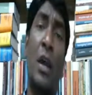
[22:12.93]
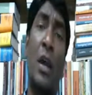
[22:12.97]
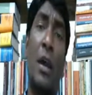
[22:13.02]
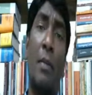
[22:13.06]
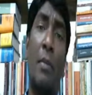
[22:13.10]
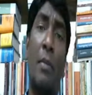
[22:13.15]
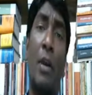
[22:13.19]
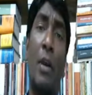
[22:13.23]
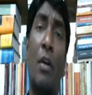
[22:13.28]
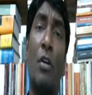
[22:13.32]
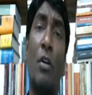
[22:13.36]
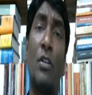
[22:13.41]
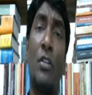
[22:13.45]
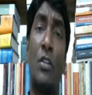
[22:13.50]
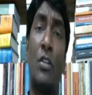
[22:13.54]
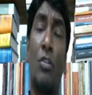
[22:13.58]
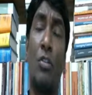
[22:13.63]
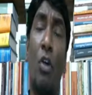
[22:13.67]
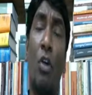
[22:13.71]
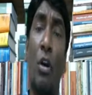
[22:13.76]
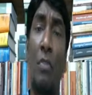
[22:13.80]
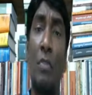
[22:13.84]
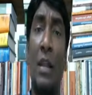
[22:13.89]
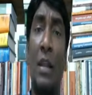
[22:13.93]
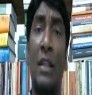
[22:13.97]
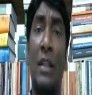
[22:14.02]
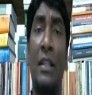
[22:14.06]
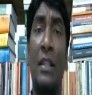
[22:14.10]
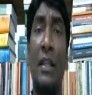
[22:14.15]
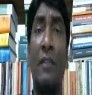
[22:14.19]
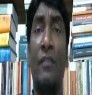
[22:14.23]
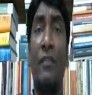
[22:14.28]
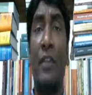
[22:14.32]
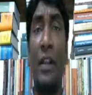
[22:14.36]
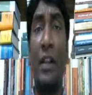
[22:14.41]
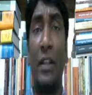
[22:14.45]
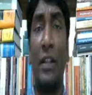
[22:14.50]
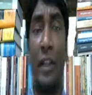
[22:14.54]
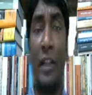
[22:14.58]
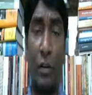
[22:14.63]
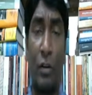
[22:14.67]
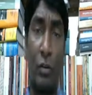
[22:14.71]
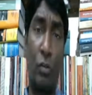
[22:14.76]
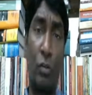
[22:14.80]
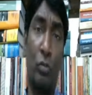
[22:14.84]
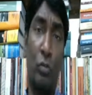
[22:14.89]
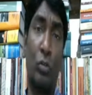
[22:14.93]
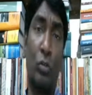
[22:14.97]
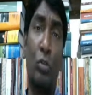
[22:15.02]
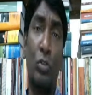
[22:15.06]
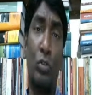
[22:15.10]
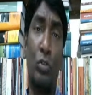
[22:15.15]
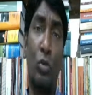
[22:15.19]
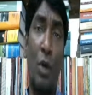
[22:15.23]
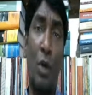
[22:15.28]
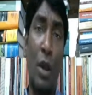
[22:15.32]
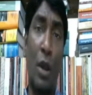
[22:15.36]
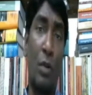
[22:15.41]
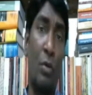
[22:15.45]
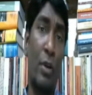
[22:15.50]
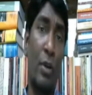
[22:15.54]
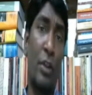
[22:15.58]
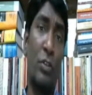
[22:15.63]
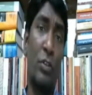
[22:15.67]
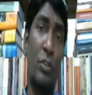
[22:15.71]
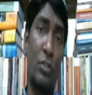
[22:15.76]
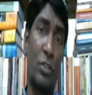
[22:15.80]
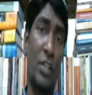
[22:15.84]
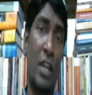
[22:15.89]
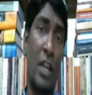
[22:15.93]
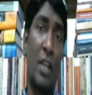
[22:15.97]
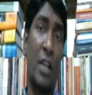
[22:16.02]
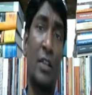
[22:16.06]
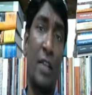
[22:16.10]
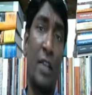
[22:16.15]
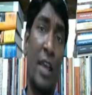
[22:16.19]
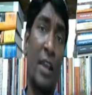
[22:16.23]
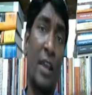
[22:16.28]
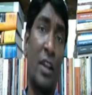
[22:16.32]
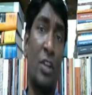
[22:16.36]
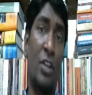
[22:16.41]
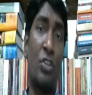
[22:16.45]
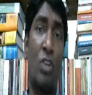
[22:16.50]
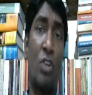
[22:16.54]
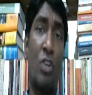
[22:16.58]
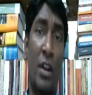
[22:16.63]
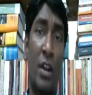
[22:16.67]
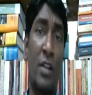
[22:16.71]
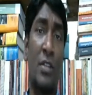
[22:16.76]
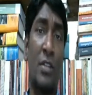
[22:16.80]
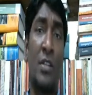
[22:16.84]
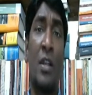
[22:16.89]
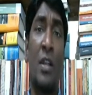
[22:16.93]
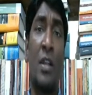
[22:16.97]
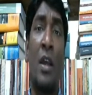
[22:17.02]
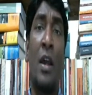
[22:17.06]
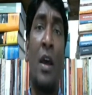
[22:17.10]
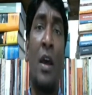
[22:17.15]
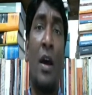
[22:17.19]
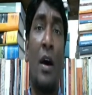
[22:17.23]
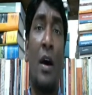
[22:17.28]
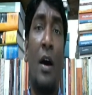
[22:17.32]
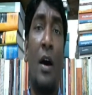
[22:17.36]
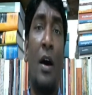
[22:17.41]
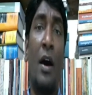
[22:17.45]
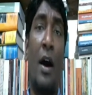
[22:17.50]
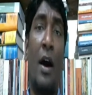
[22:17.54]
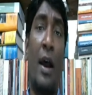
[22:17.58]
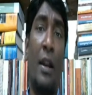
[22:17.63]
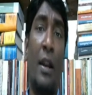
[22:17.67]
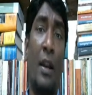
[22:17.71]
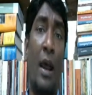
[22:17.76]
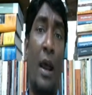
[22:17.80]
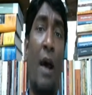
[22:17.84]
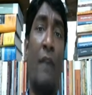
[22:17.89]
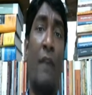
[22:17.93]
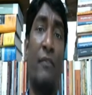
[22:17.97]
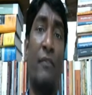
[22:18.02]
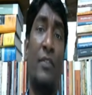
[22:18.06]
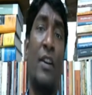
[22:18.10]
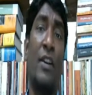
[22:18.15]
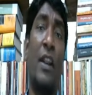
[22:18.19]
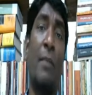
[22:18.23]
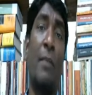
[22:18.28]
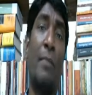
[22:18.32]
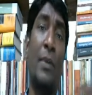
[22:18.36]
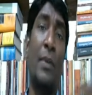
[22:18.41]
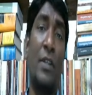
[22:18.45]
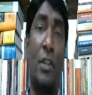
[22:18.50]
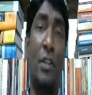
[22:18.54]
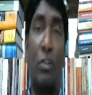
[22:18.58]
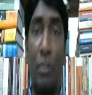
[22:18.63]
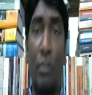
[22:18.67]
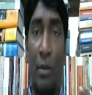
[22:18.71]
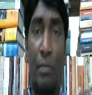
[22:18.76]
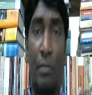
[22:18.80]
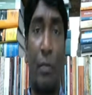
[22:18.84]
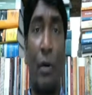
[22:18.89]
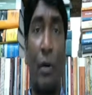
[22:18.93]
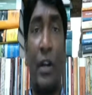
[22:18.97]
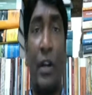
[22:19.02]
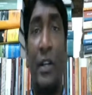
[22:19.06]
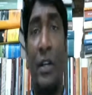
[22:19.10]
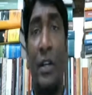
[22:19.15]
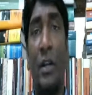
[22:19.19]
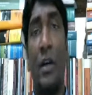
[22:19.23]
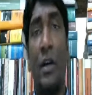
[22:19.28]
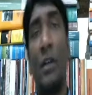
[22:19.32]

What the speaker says: because normally they feel that those who are going to take their insurance after a particular point,